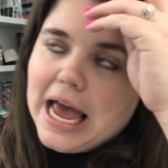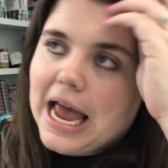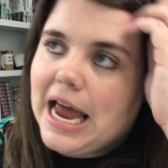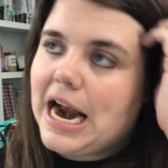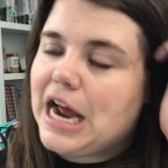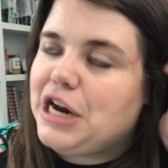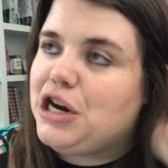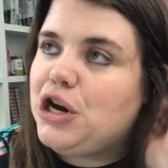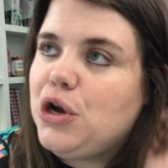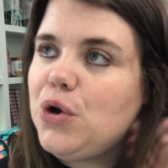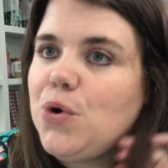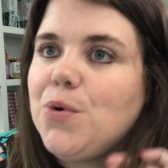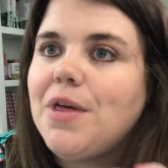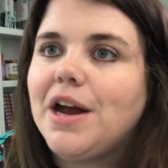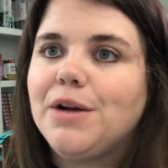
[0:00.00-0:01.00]
And I
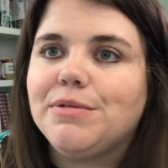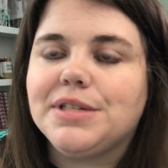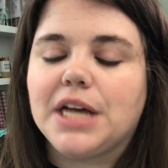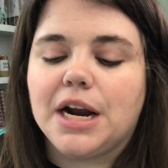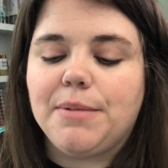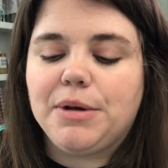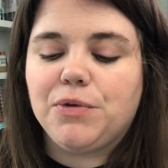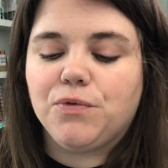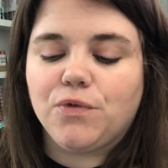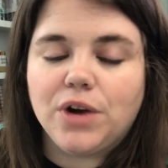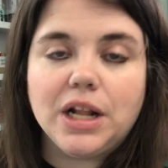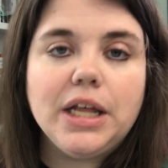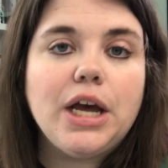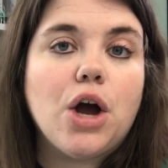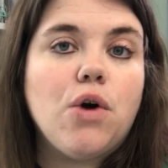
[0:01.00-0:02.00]
knew that it was going to be
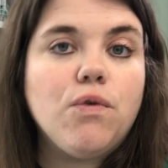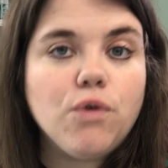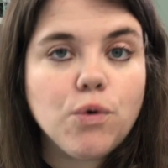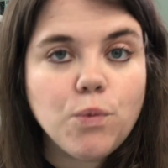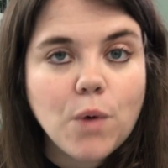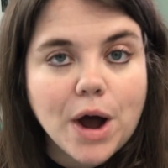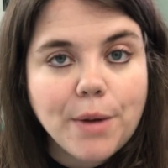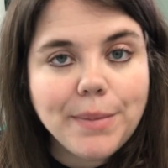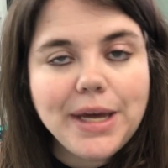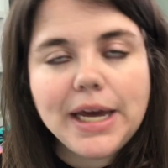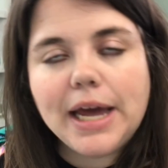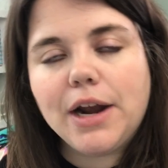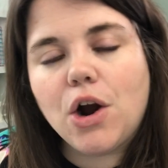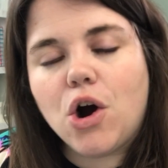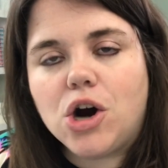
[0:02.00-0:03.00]
really overwhelming
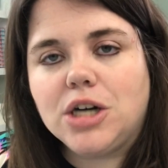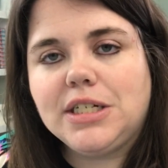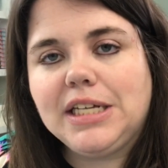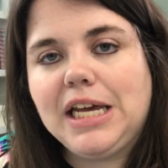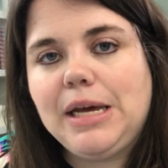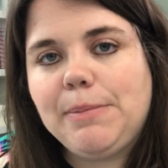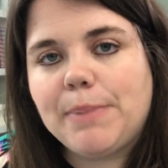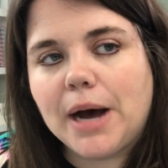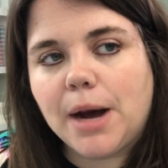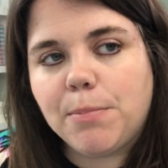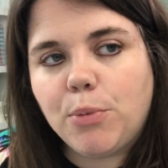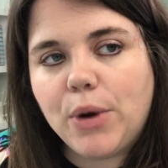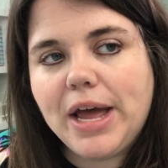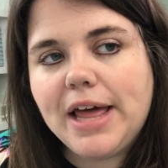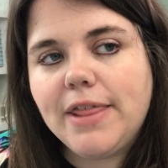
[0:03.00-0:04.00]
and hard to keep
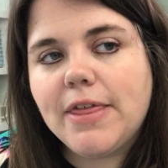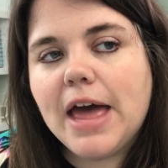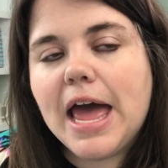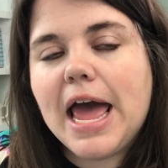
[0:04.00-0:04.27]
up with.